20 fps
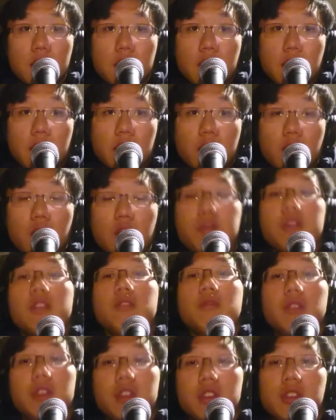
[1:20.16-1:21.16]
And it
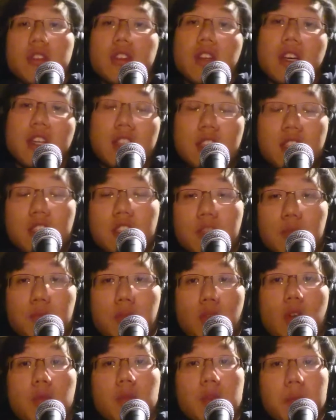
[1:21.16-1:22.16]
often this is the
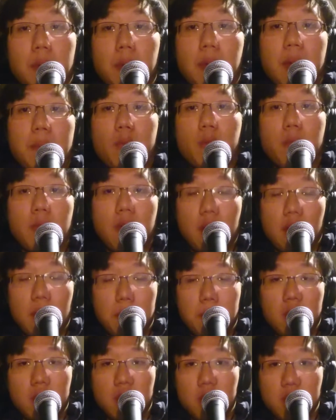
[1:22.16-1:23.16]
problem in my
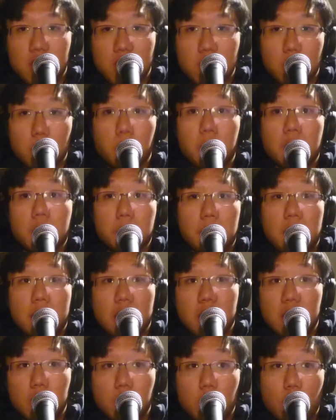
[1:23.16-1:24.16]
opinion, this is the worst part.
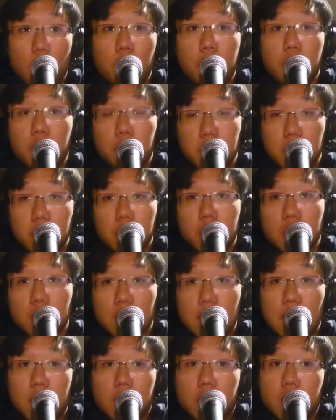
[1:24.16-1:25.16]
It often reduces
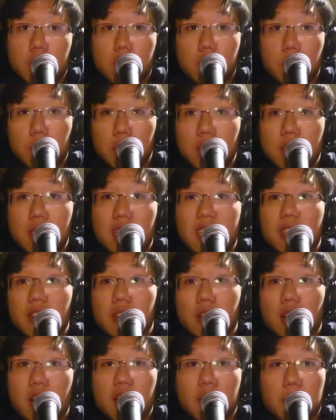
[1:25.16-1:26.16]
characters to a
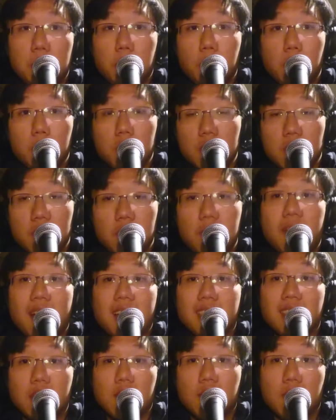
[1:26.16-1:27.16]
single unimportant
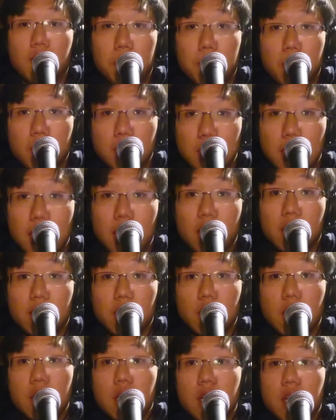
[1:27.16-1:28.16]
facet of their
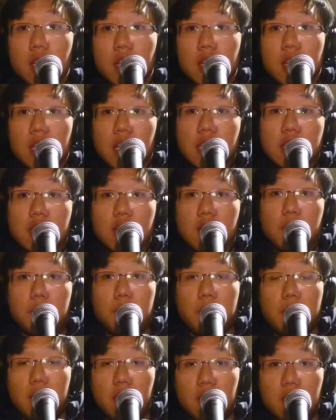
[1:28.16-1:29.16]
personality instead of
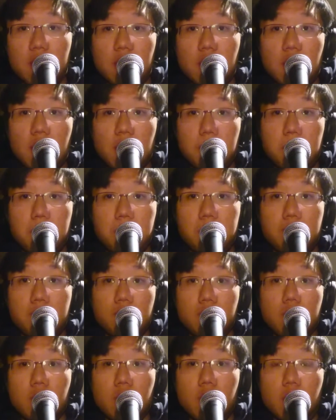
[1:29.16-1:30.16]
being the,
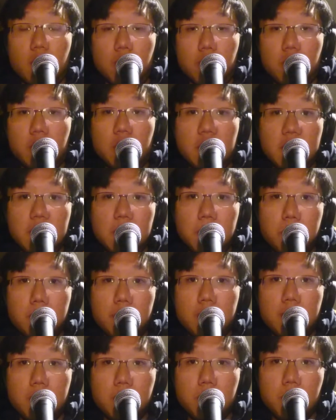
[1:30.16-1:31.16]
deep,
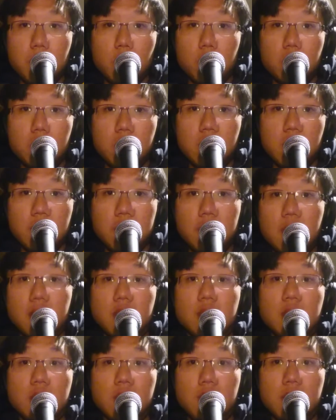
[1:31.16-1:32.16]

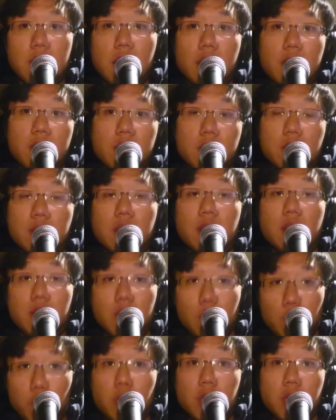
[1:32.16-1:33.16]
multifaceted characters that
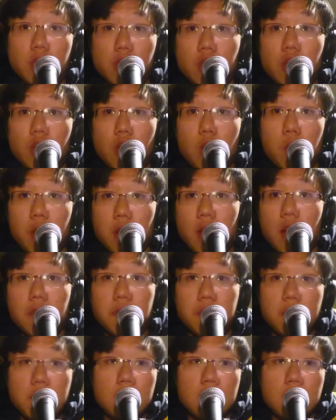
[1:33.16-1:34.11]
we know and love.